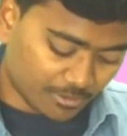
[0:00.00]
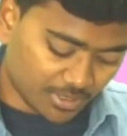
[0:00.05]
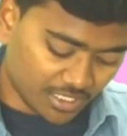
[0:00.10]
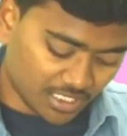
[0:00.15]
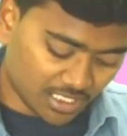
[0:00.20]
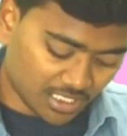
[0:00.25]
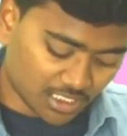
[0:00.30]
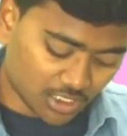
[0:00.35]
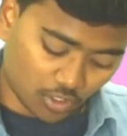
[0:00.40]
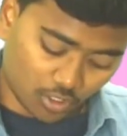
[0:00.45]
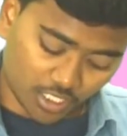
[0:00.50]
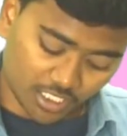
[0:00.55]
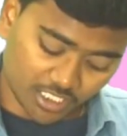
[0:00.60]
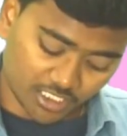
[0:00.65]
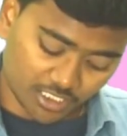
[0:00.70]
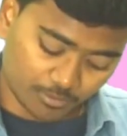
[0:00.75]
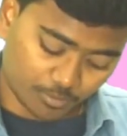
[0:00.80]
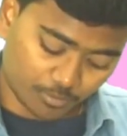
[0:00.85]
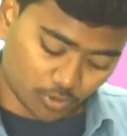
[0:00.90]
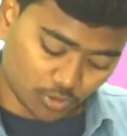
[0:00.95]
in the audit
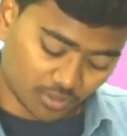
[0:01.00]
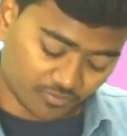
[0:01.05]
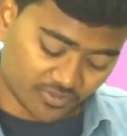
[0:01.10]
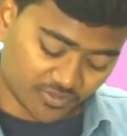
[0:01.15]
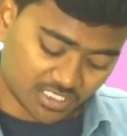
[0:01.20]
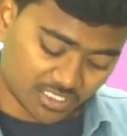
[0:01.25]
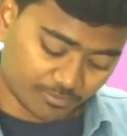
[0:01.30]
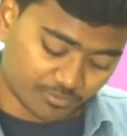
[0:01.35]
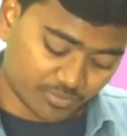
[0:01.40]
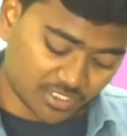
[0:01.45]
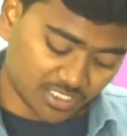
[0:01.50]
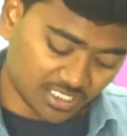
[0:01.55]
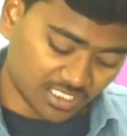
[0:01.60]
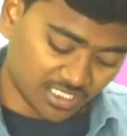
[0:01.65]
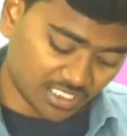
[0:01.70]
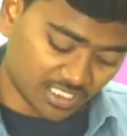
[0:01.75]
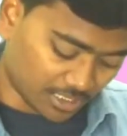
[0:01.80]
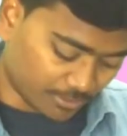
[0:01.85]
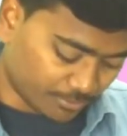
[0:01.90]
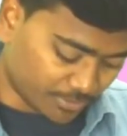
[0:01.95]
report of the
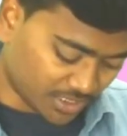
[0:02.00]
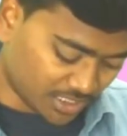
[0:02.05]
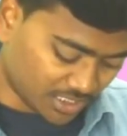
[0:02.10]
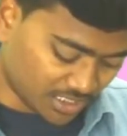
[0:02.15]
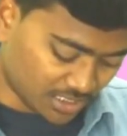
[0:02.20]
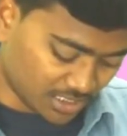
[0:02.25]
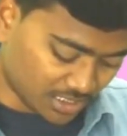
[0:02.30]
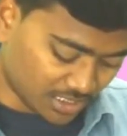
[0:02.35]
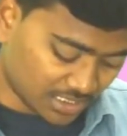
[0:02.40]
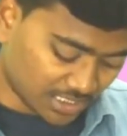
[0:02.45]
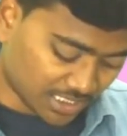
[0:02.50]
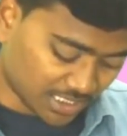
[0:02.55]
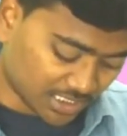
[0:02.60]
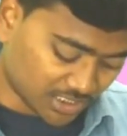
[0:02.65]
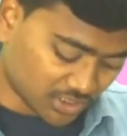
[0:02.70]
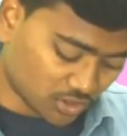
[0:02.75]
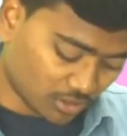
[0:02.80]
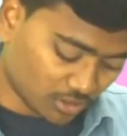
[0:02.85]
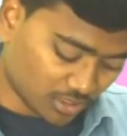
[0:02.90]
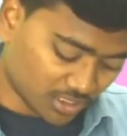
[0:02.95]
subsidiary company in the
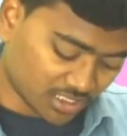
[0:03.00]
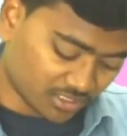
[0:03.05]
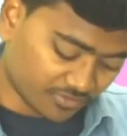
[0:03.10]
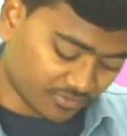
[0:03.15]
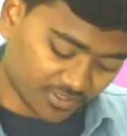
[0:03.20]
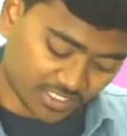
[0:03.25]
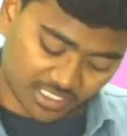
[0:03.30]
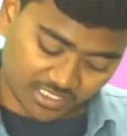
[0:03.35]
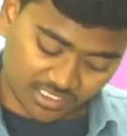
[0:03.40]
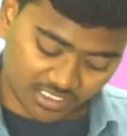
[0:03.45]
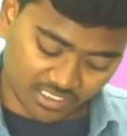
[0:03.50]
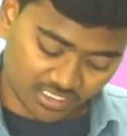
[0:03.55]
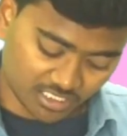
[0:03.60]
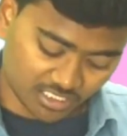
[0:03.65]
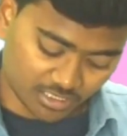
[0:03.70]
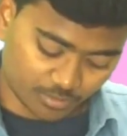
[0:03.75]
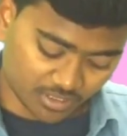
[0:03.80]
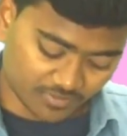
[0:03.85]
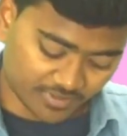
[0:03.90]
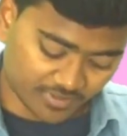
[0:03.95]
consolidated financial
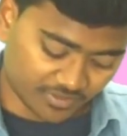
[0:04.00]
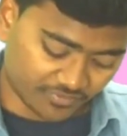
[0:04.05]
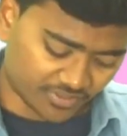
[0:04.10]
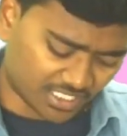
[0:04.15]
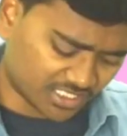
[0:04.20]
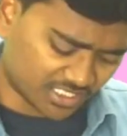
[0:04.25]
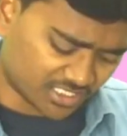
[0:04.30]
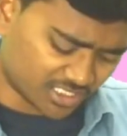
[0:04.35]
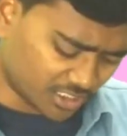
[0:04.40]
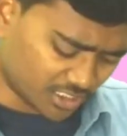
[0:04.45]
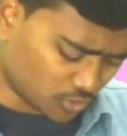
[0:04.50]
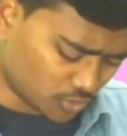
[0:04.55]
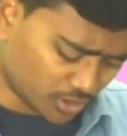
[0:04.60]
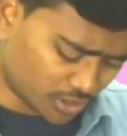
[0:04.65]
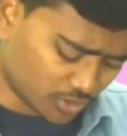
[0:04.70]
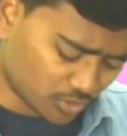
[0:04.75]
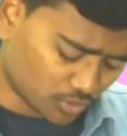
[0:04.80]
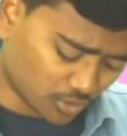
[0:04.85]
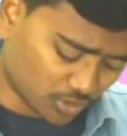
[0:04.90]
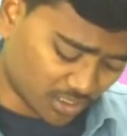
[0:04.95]
statements for the financial year
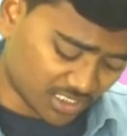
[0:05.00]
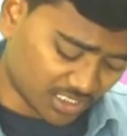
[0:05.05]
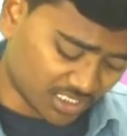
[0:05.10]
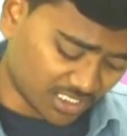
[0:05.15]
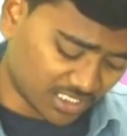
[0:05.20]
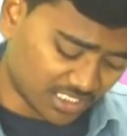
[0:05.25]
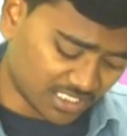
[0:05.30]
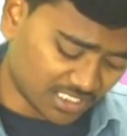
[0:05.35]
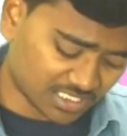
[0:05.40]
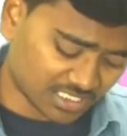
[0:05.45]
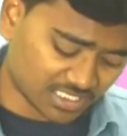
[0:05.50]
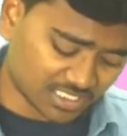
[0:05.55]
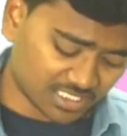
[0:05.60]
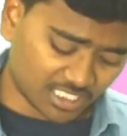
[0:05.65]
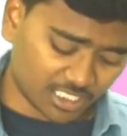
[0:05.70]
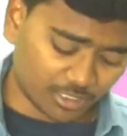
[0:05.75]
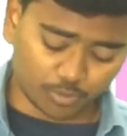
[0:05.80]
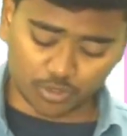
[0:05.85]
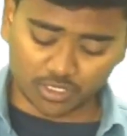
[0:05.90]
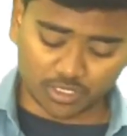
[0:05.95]
22-23. Discuss the
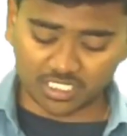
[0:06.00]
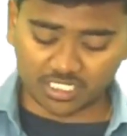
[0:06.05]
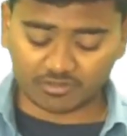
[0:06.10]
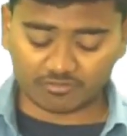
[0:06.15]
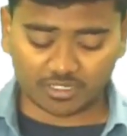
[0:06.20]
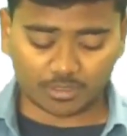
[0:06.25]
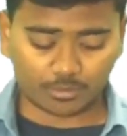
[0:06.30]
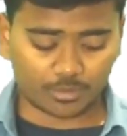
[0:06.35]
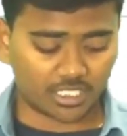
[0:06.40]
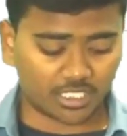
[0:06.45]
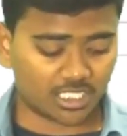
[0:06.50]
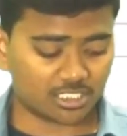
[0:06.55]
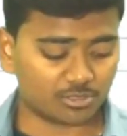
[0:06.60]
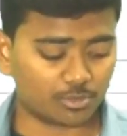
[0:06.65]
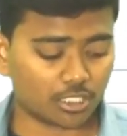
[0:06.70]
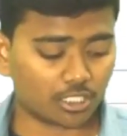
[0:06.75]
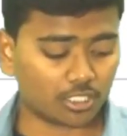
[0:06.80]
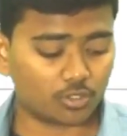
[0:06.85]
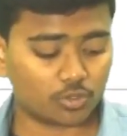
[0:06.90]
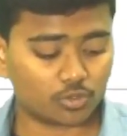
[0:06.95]
reporting requirement as per
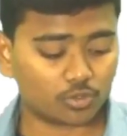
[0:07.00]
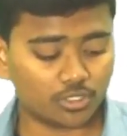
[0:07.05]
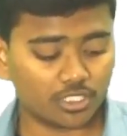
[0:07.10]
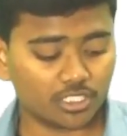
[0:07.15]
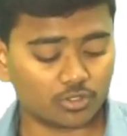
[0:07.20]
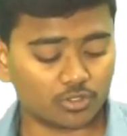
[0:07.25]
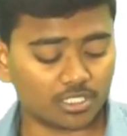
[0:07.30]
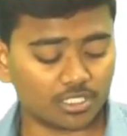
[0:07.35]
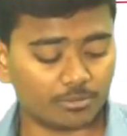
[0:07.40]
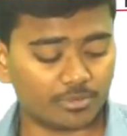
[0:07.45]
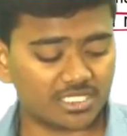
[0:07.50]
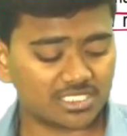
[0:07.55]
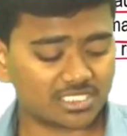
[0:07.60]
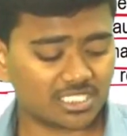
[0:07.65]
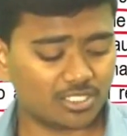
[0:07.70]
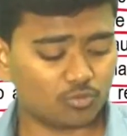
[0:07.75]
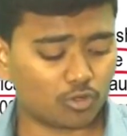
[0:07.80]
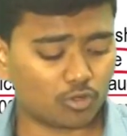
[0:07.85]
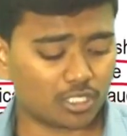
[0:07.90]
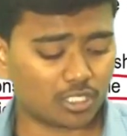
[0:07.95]
Caro 2020.
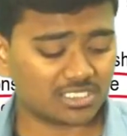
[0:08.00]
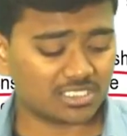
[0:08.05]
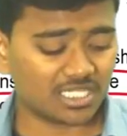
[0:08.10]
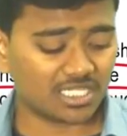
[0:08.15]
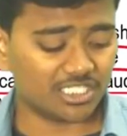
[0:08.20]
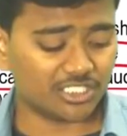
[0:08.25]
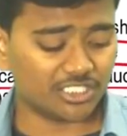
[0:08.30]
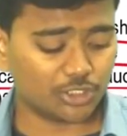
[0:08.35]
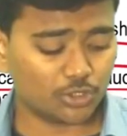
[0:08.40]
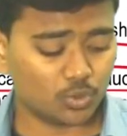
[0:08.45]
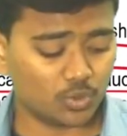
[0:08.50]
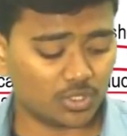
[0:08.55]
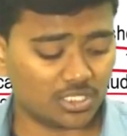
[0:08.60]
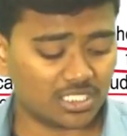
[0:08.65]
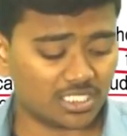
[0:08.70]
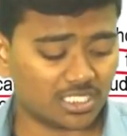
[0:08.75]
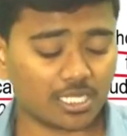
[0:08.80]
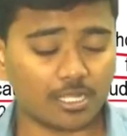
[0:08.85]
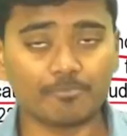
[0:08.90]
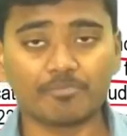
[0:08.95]
Basically, what's the issue
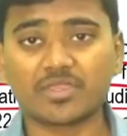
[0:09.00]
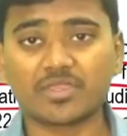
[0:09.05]
here?